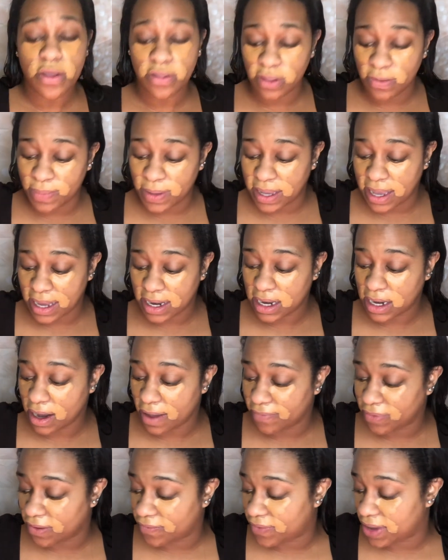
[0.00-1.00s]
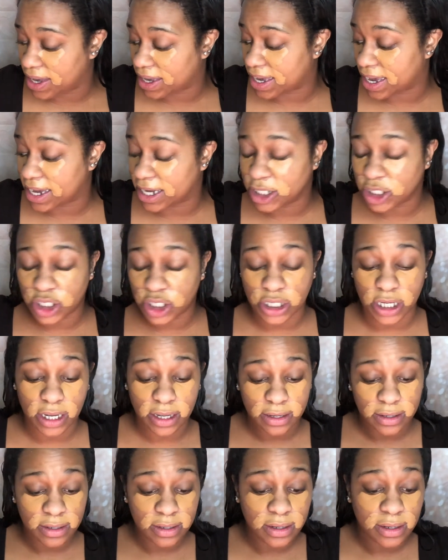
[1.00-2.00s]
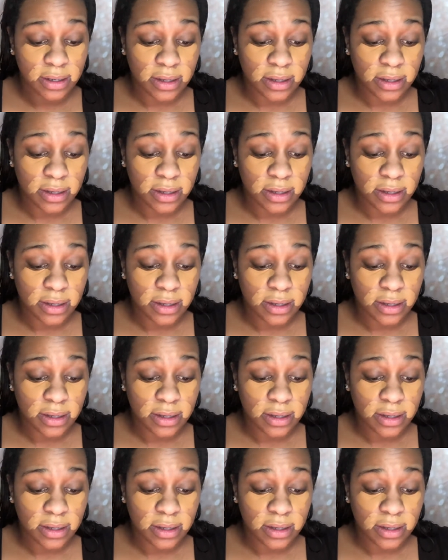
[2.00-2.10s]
in the beginning of the vacation,